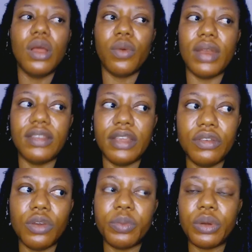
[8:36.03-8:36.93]
when I started
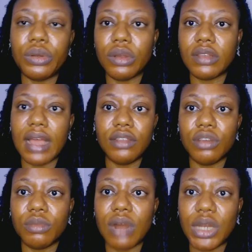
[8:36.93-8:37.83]
using your product, I had
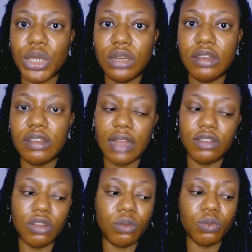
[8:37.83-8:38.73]
some rashes, I
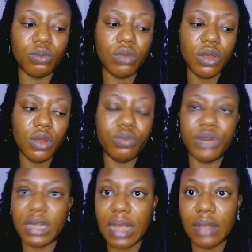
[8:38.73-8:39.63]
had some
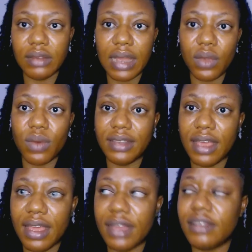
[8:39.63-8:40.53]
breakout like
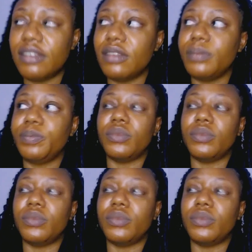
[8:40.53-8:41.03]
whiteheads.